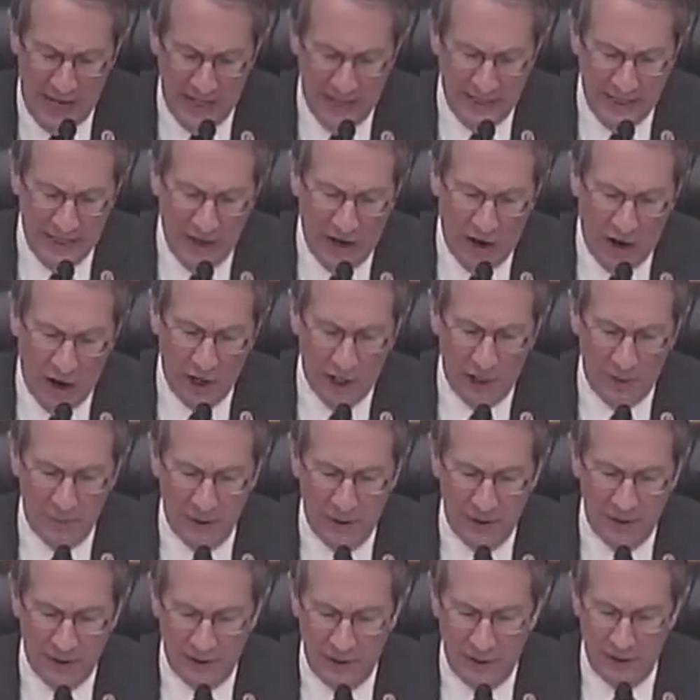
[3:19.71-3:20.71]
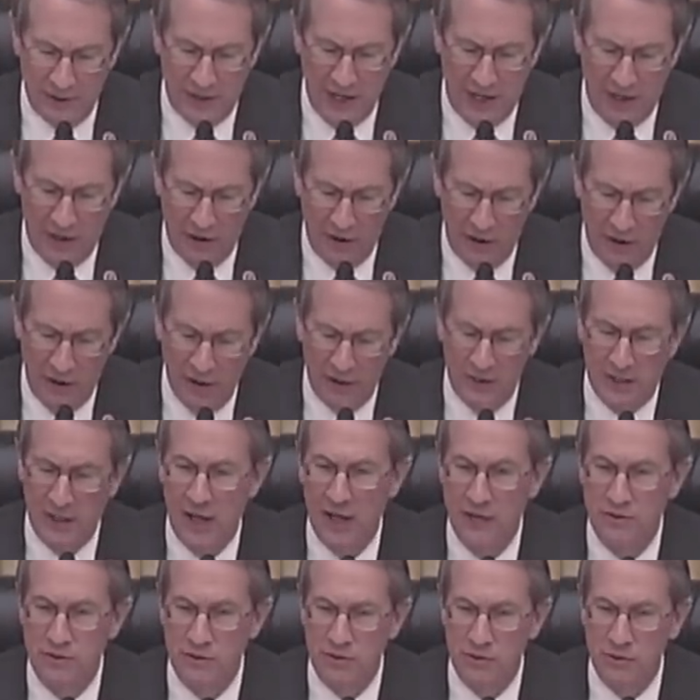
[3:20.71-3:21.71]
any argument that they are
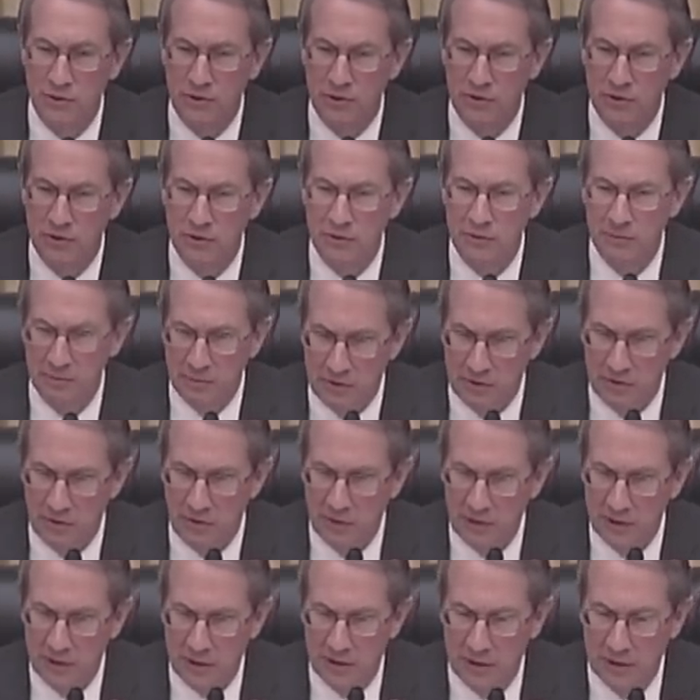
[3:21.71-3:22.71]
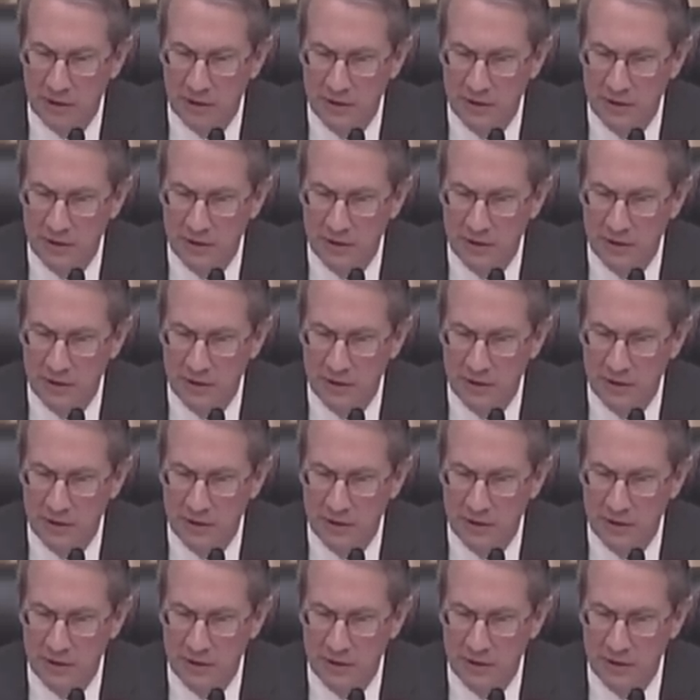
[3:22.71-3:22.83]
unconstitutional? Ms. Foley?